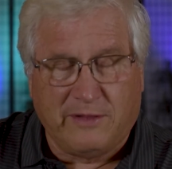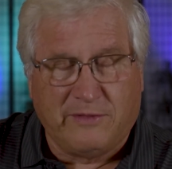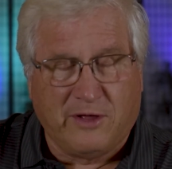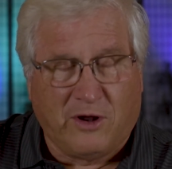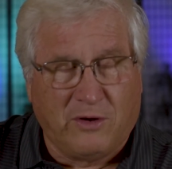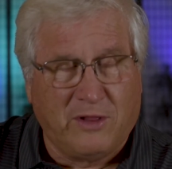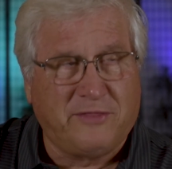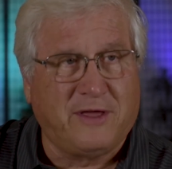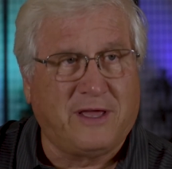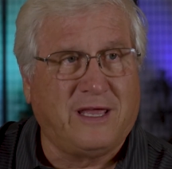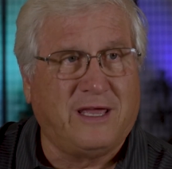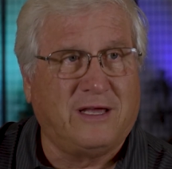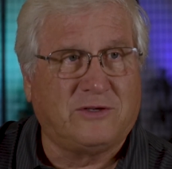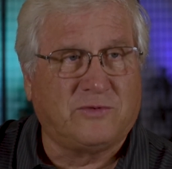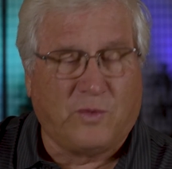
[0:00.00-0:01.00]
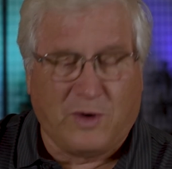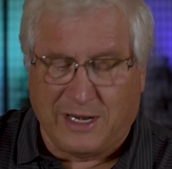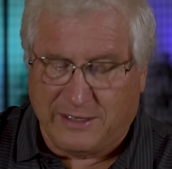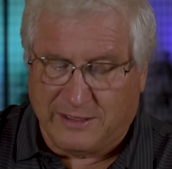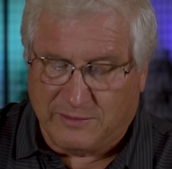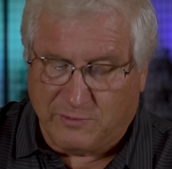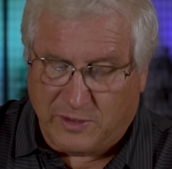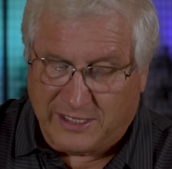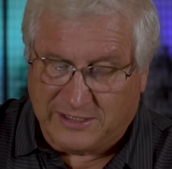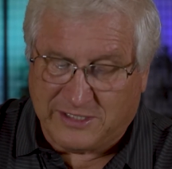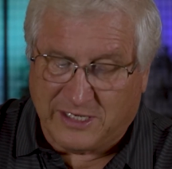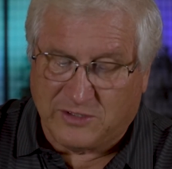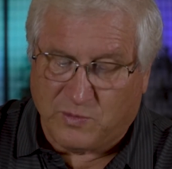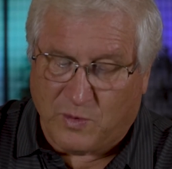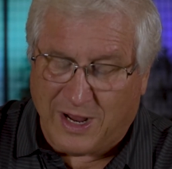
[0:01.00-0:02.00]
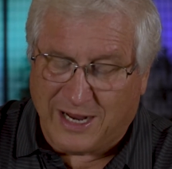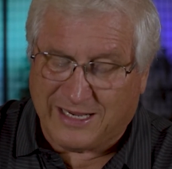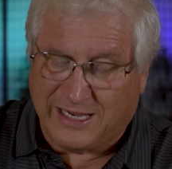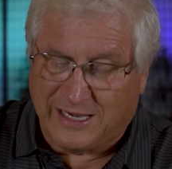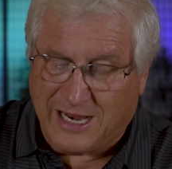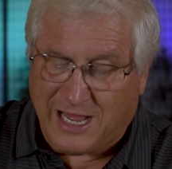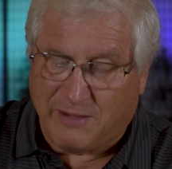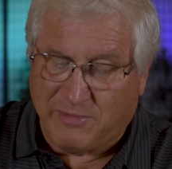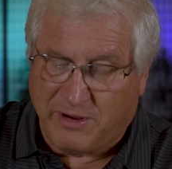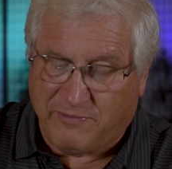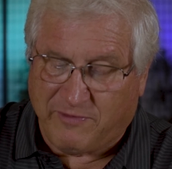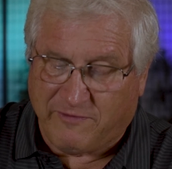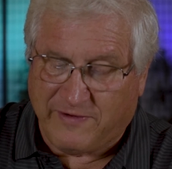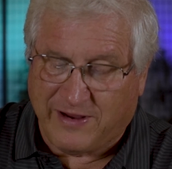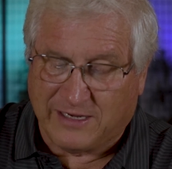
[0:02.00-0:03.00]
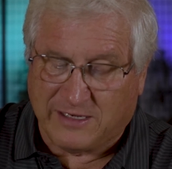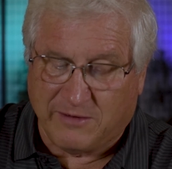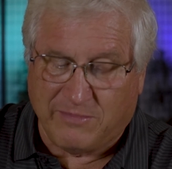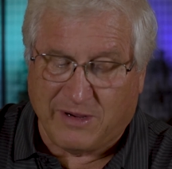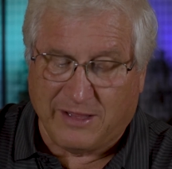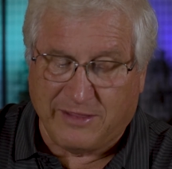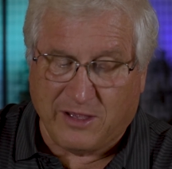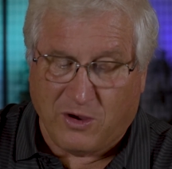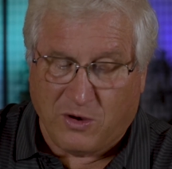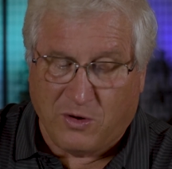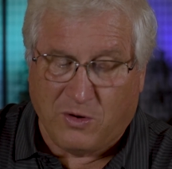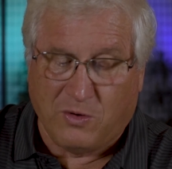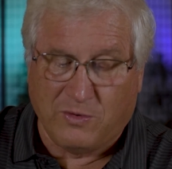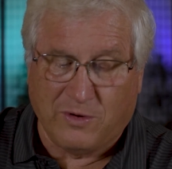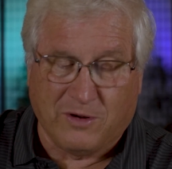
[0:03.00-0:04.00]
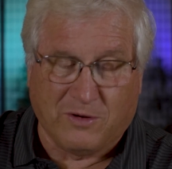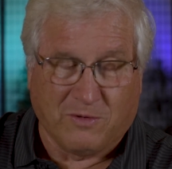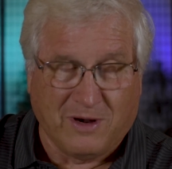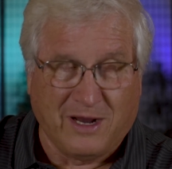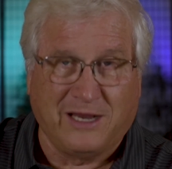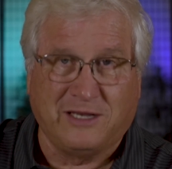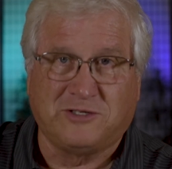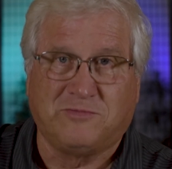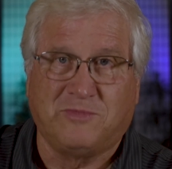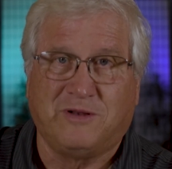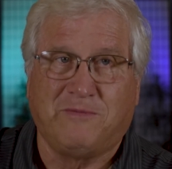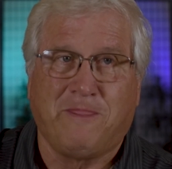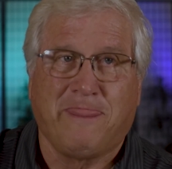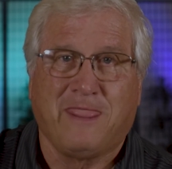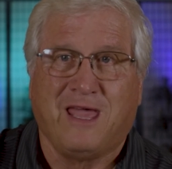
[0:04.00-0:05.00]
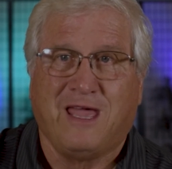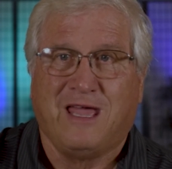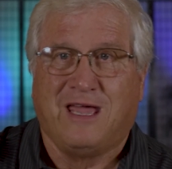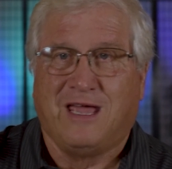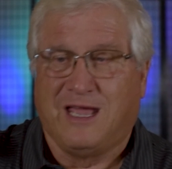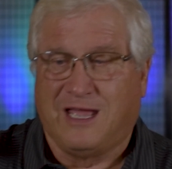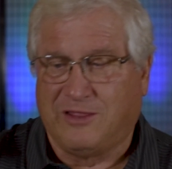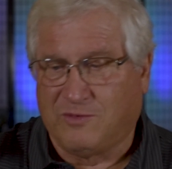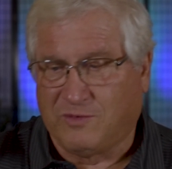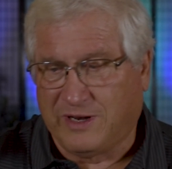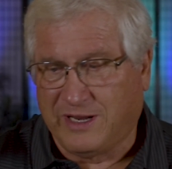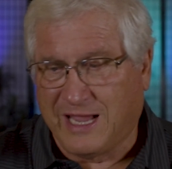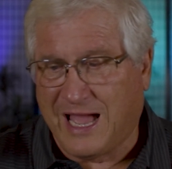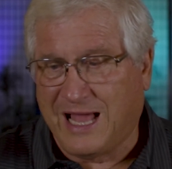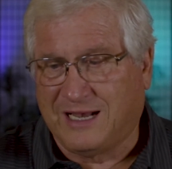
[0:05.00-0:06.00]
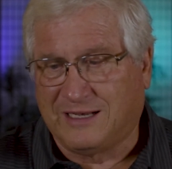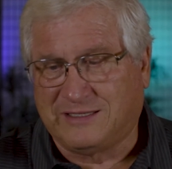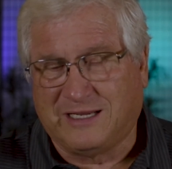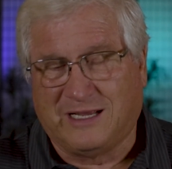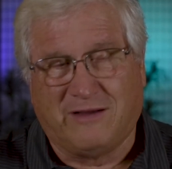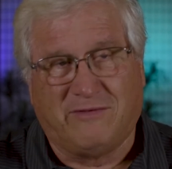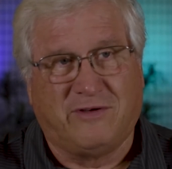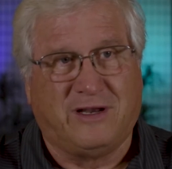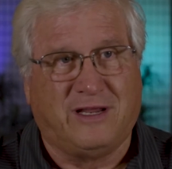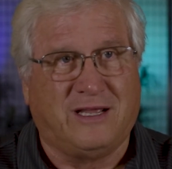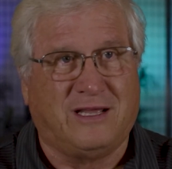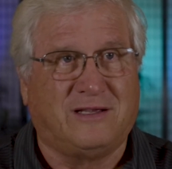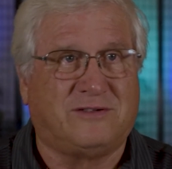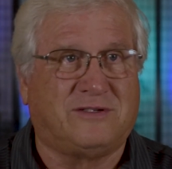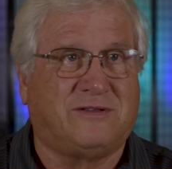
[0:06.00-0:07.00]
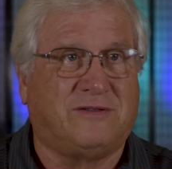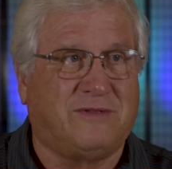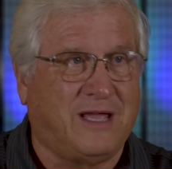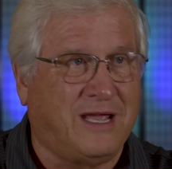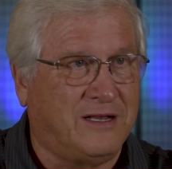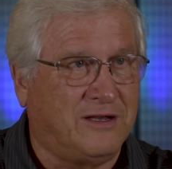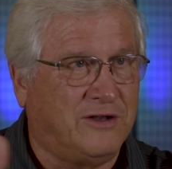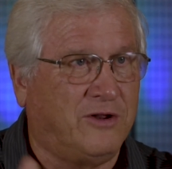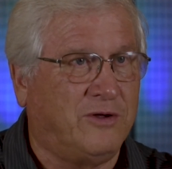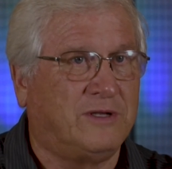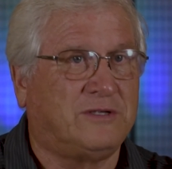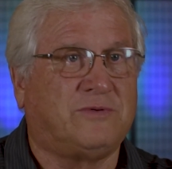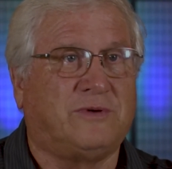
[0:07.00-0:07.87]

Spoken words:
only thing is, it says, what cannot be perfected by the old arrangement. And the reality of it is, they had to do this,